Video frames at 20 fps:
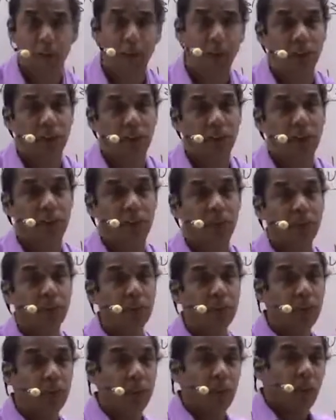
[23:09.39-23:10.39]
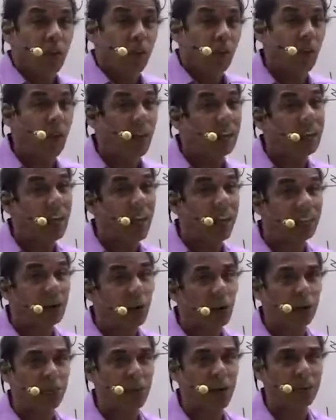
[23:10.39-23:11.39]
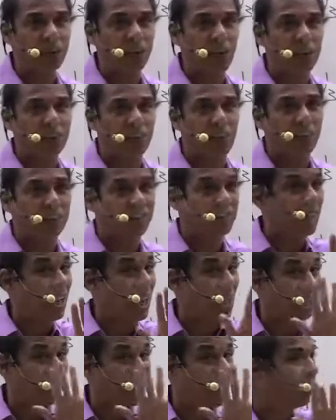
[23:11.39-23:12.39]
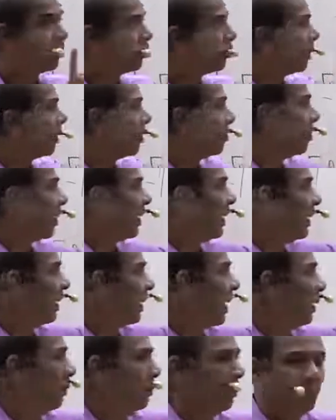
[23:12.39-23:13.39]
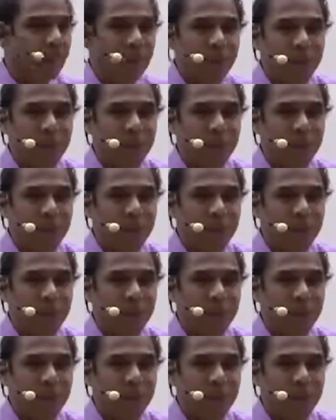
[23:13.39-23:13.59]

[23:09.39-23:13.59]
But when I took my breakfast, I'm not specifying time.